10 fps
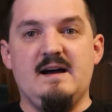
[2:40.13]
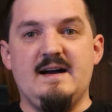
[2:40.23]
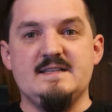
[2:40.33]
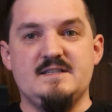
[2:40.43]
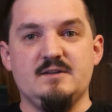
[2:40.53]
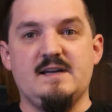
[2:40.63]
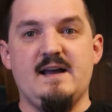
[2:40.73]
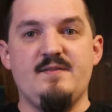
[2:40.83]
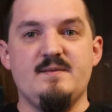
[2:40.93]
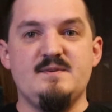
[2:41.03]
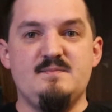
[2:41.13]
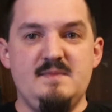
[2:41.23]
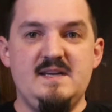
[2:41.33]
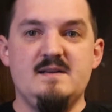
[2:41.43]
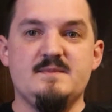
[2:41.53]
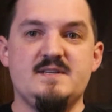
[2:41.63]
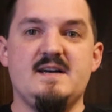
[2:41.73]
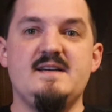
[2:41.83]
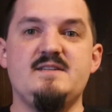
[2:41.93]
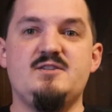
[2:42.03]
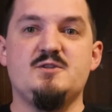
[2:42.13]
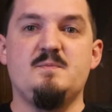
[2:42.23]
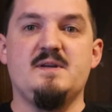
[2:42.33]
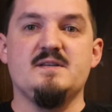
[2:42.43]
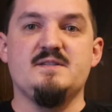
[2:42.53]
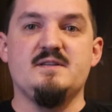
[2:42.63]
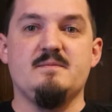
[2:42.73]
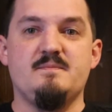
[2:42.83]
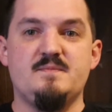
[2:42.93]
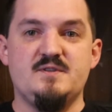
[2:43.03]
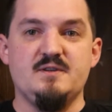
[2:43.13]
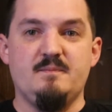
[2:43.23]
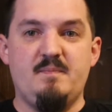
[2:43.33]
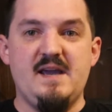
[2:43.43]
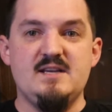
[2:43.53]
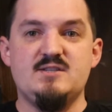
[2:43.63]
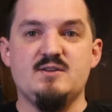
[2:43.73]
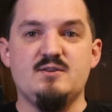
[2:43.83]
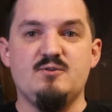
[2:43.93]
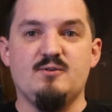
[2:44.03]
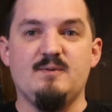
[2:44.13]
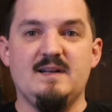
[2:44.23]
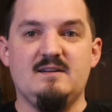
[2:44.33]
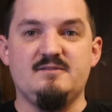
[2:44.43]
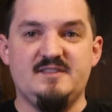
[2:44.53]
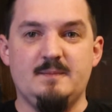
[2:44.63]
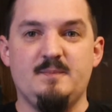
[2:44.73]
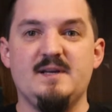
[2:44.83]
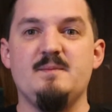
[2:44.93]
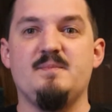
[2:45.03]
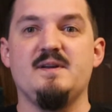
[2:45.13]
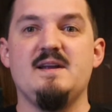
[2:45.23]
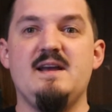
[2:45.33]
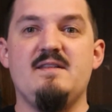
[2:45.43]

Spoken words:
I still count them as medium-sized just because they're still based on the normal elf template, but